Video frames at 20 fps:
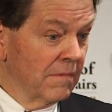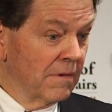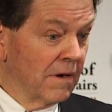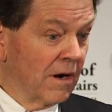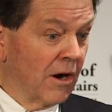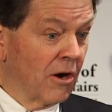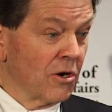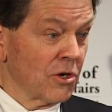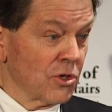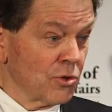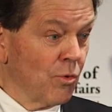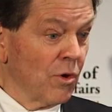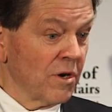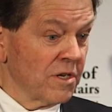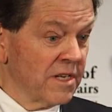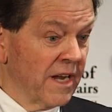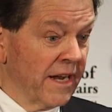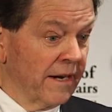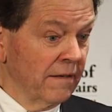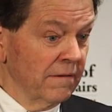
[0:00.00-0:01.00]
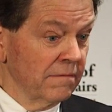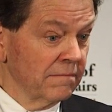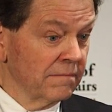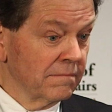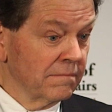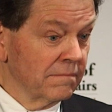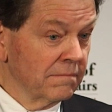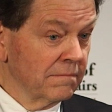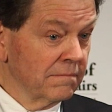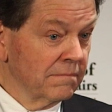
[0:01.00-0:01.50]
Arnold Schwarzenegger.
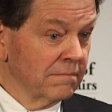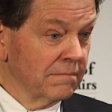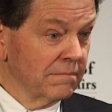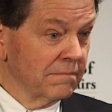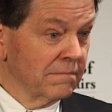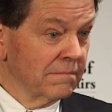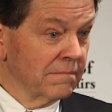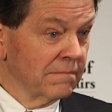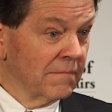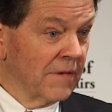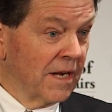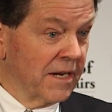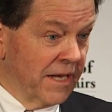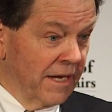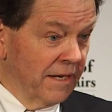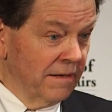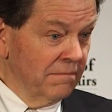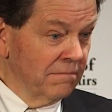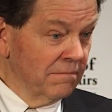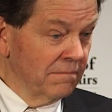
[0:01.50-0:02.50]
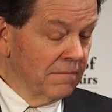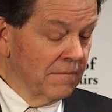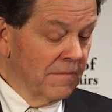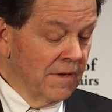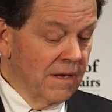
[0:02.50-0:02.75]
I did.